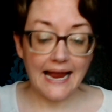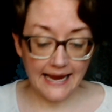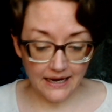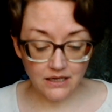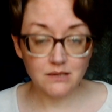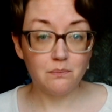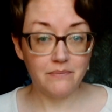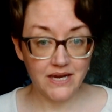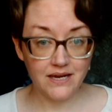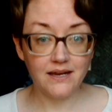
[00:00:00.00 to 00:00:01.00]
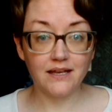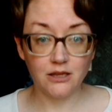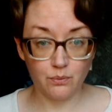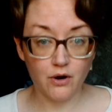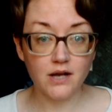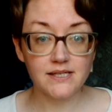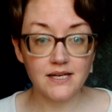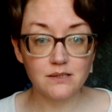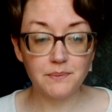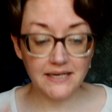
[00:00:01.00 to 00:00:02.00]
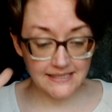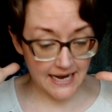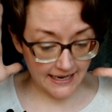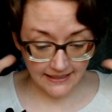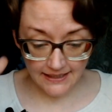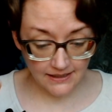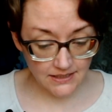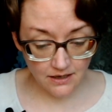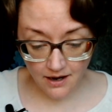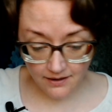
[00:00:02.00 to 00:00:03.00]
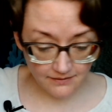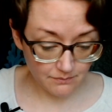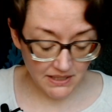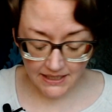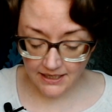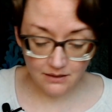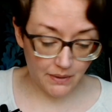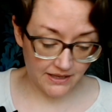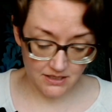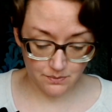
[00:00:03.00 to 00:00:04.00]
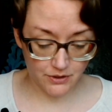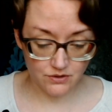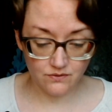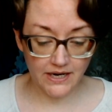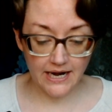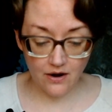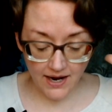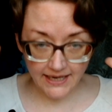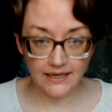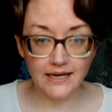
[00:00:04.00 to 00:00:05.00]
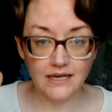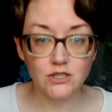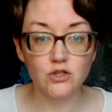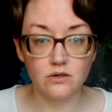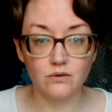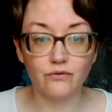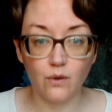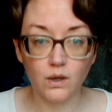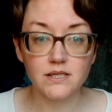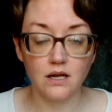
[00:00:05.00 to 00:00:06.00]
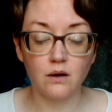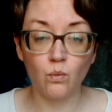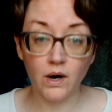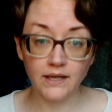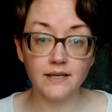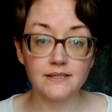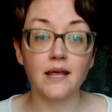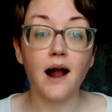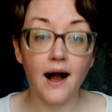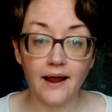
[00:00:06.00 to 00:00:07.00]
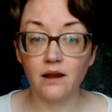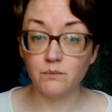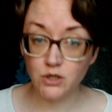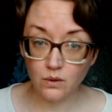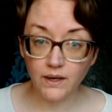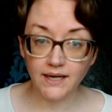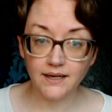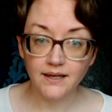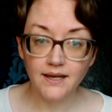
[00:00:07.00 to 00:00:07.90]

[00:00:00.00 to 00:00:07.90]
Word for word: and me in the process because I need to not be needed by this person right now. I need to focus on what it is that I am doing.